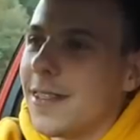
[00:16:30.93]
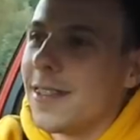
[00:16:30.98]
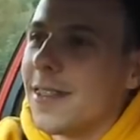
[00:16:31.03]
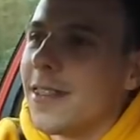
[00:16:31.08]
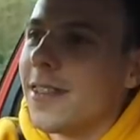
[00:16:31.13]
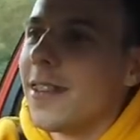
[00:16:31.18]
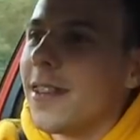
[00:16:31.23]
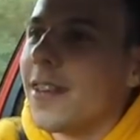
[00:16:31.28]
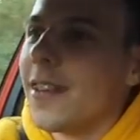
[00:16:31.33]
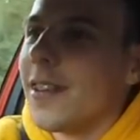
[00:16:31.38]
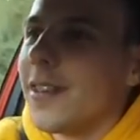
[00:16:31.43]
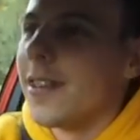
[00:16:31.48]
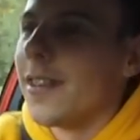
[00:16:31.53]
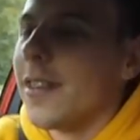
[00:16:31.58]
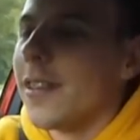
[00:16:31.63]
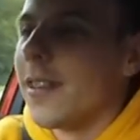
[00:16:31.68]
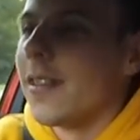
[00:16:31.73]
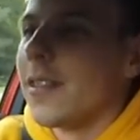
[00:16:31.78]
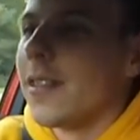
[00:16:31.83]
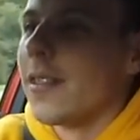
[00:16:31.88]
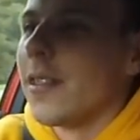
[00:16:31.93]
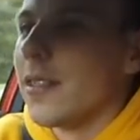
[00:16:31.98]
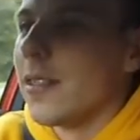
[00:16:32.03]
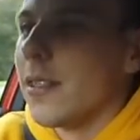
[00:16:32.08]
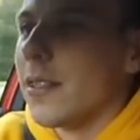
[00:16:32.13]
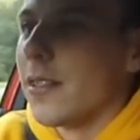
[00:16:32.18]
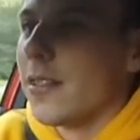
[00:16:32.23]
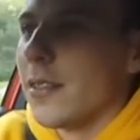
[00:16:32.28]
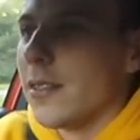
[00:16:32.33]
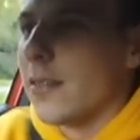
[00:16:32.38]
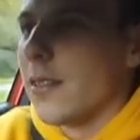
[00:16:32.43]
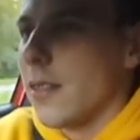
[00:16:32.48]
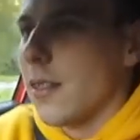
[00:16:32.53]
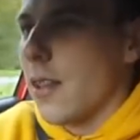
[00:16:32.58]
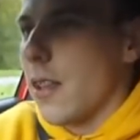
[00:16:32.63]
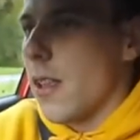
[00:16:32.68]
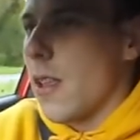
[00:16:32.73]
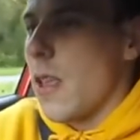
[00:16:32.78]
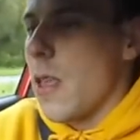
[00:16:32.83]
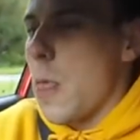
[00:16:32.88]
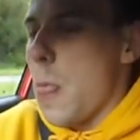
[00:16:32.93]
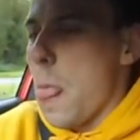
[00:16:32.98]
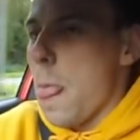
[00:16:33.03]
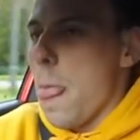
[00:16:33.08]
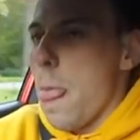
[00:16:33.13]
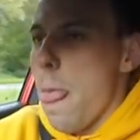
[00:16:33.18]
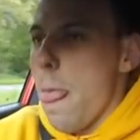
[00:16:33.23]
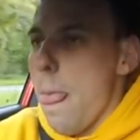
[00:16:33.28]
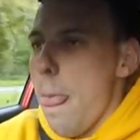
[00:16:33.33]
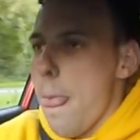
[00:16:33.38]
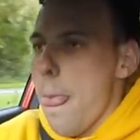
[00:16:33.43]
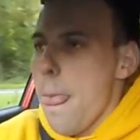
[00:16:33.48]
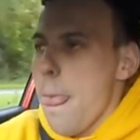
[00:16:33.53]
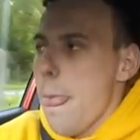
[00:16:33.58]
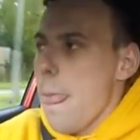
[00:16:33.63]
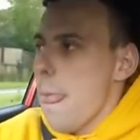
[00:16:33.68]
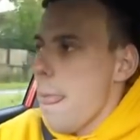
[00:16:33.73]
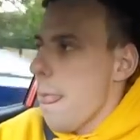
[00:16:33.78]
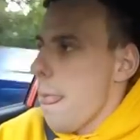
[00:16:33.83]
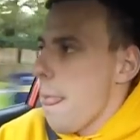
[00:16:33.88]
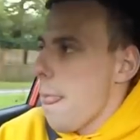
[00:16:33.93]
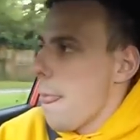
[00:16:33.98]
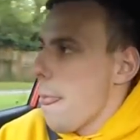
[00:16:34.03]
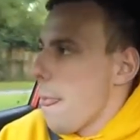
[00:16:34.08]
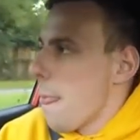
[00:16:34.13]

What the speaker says: (silent)